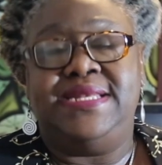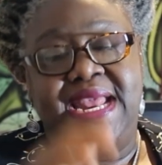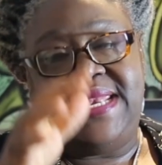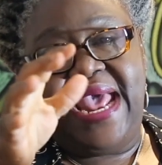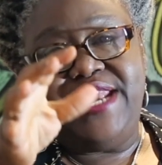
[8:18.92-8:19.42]

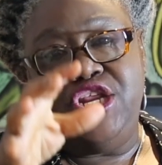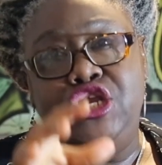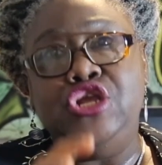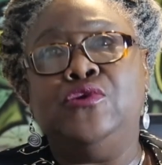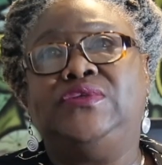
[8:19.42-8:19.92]
They then
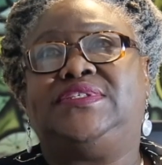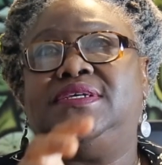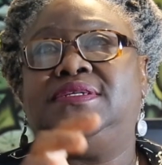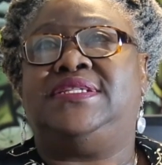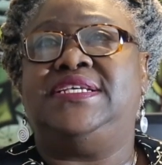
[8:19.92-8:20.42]
use
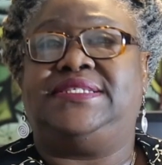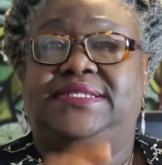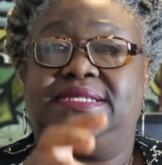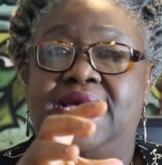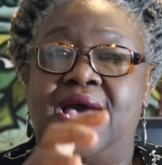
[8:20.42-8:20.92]

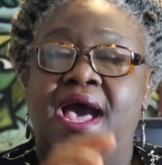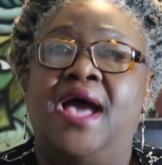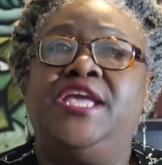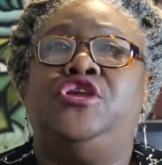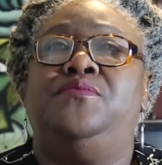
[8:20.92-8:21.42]
this
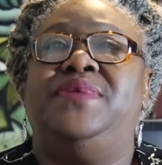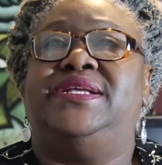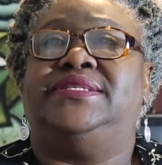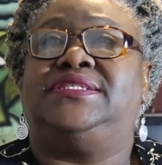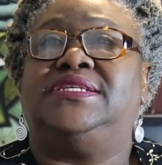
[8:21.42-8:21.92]

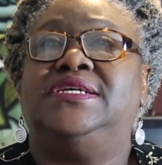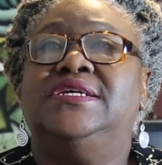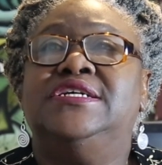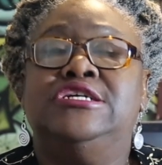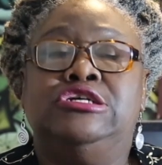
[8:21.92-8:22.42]
argument
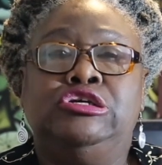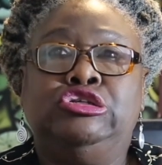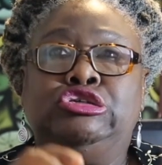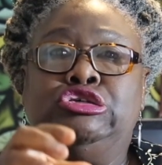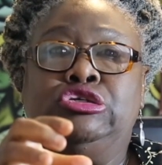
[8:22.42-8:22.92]

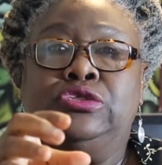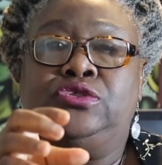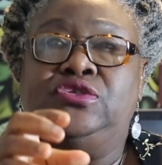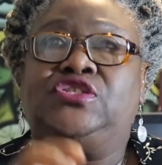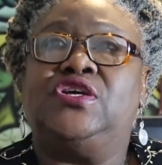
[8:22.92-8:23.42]

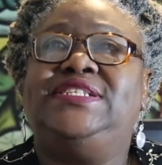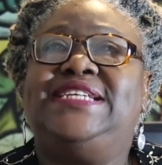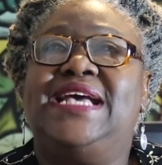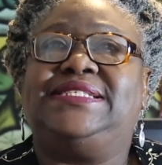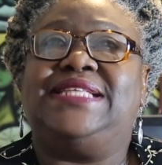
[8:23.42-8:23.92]
to
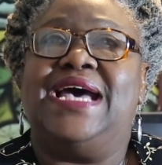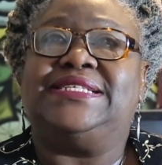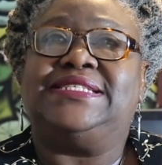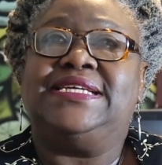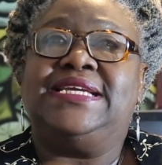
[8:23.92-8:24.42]
suggest
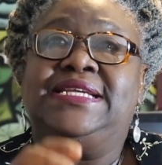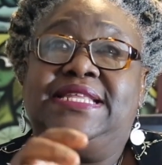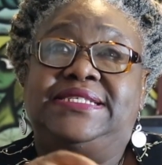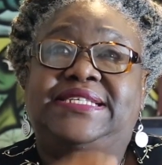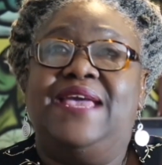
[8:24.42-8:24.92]
that, in
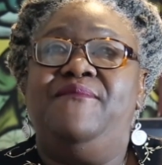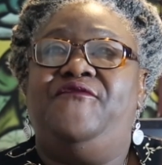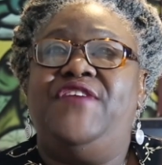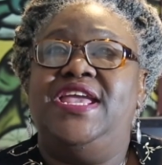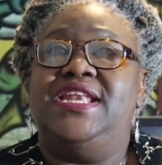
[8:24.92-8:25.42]
the same
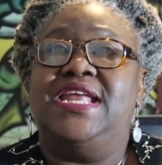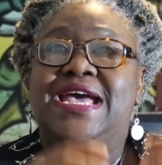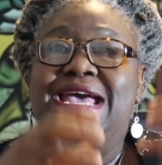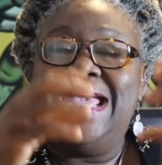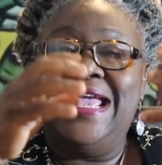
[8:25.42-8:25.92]
vein,
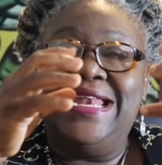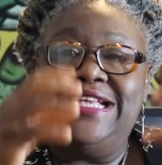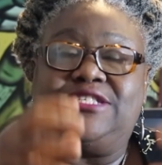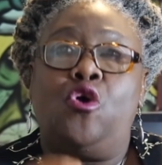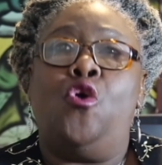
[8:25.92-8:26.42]
it
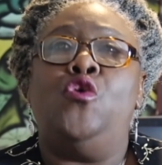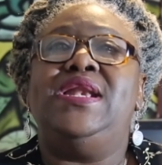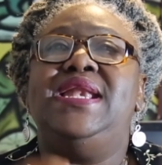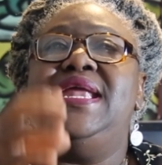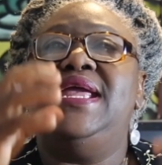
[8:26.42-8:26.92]
is
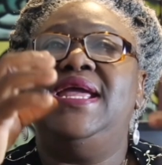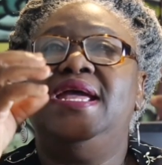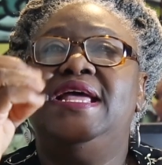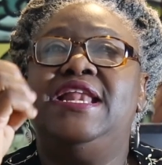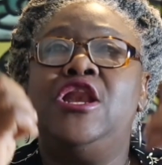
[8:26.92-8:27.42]
only
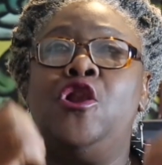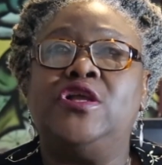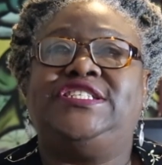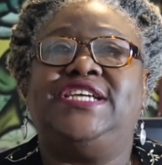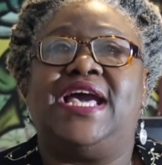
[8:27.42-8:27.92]

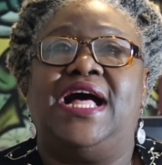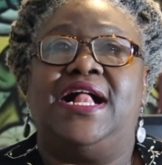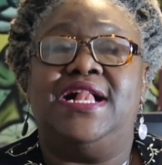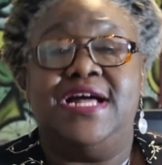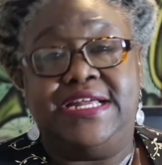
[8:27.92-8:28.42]

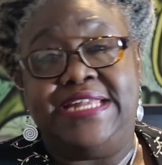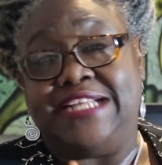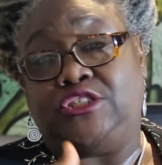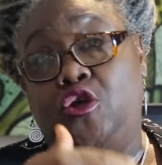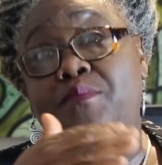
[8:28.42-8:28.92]
logical
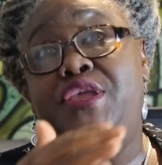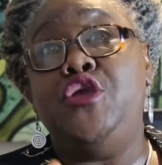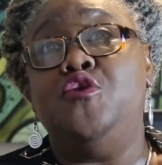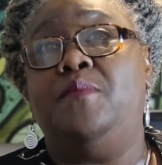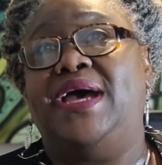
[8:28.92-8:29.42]
that some
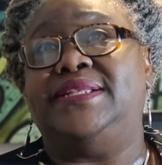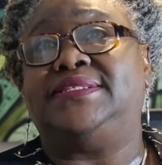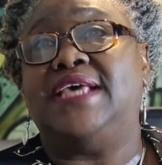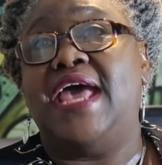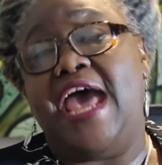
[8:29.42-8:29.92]

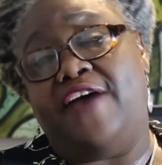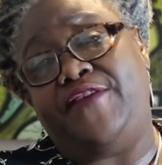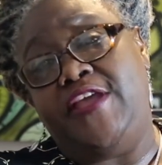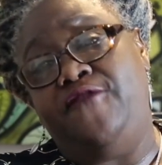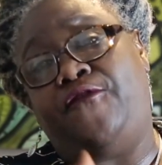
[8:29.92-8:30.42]
humans
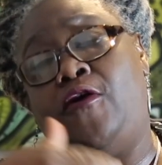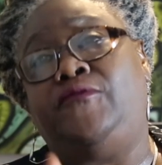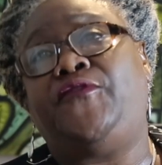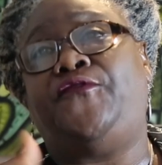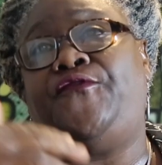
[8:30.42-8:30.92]
have
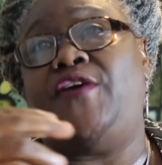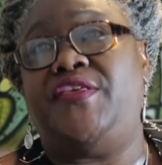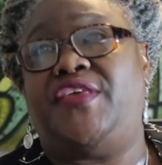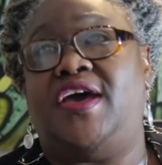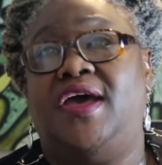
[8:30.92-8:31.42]
evolved
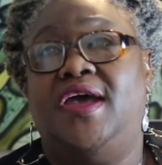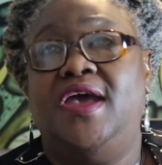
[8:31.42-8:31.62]
further